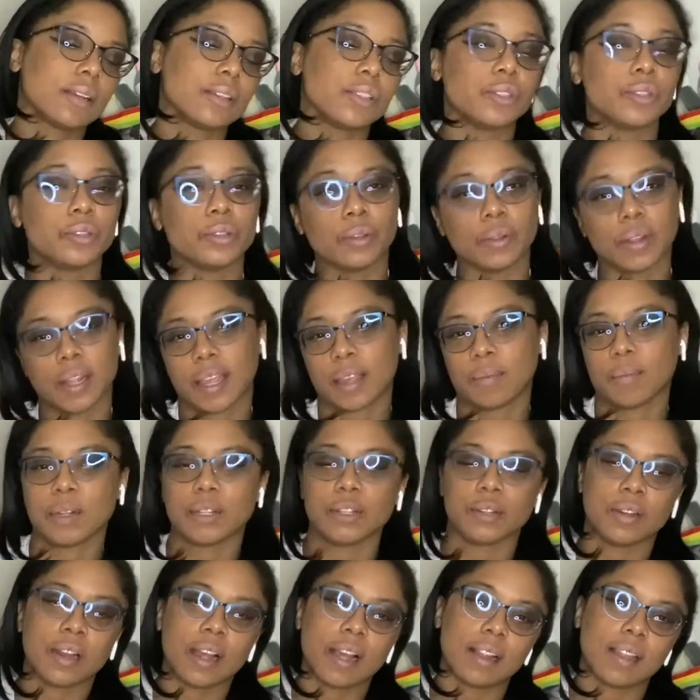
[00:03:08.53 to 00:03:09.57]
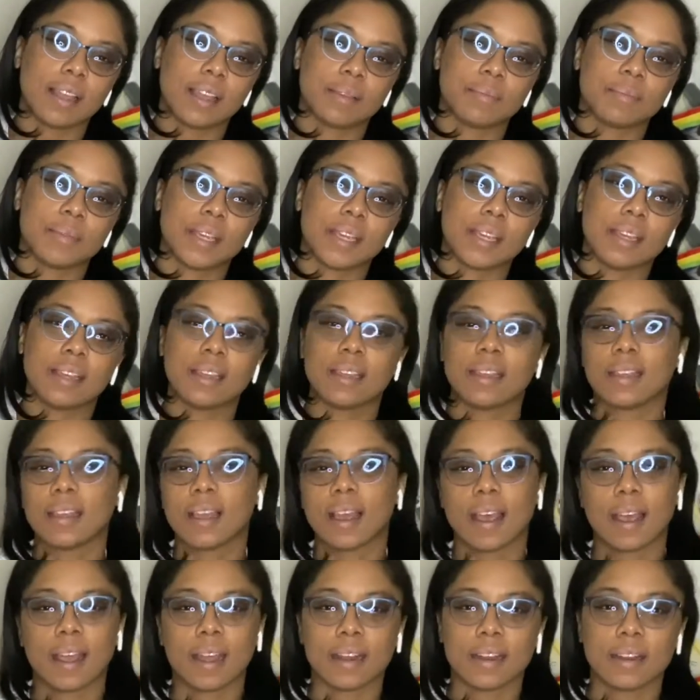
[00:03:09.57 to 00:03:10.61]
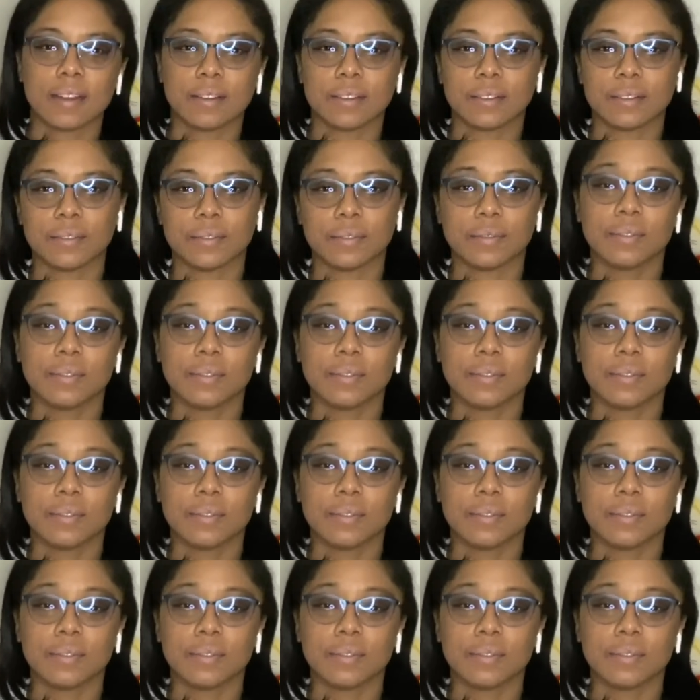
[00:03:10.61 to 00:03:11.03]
do you like me, do you not like me kind of